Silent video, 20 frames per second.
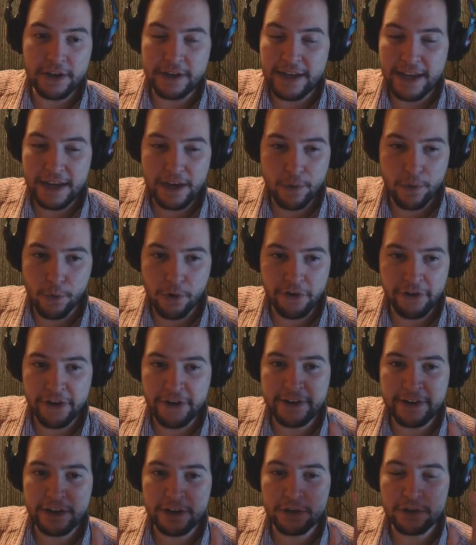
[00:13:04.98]
Necker
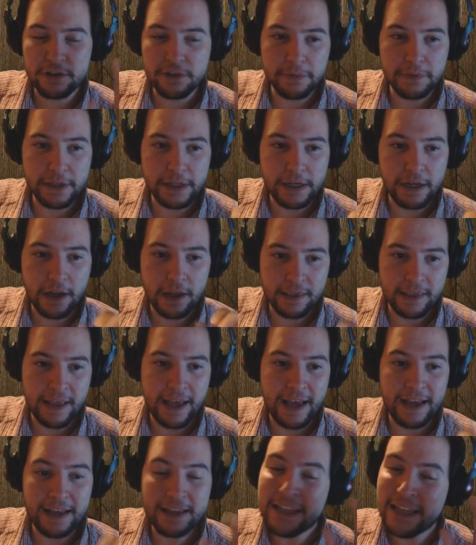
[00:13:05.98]
Warrior in or something like
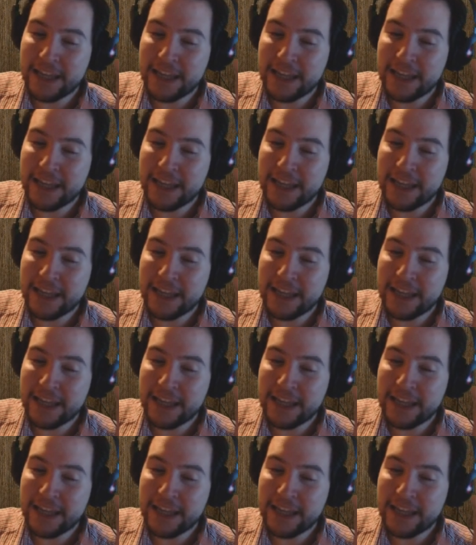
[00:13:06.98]
that,